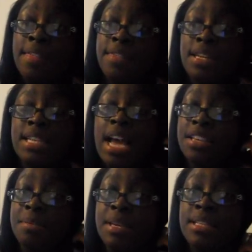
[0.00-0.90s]
the
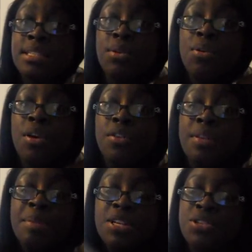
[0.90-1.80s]
documents or
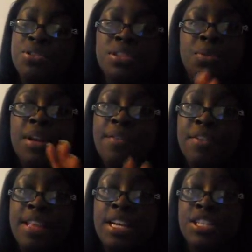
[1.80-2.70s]
the pictures or whatever
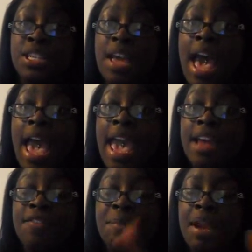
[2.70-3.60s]
that I
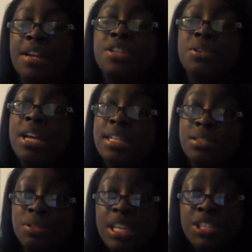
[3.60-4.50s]
had from my initial
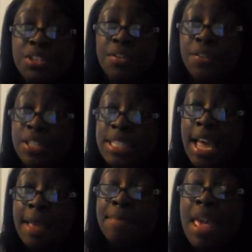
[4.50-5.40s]
consultation the first
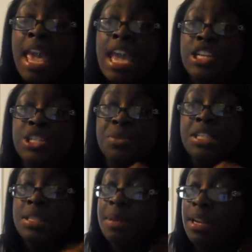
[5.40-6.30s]
time. She
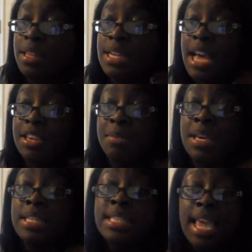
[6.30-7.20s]
resubmitted the
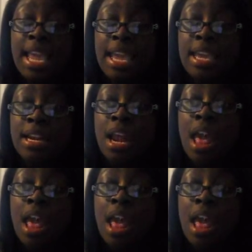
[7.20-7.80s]
documents and